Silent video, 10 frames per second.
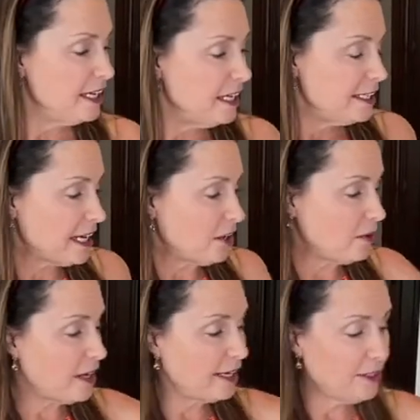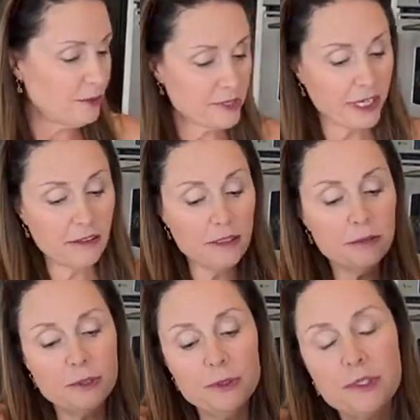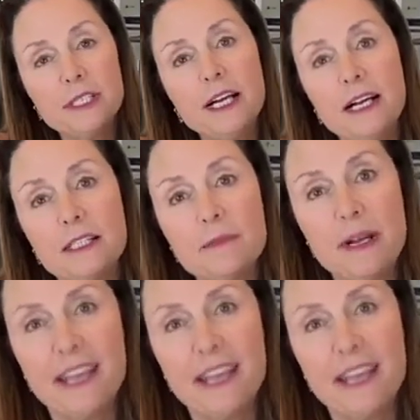Now I use arrowroot as my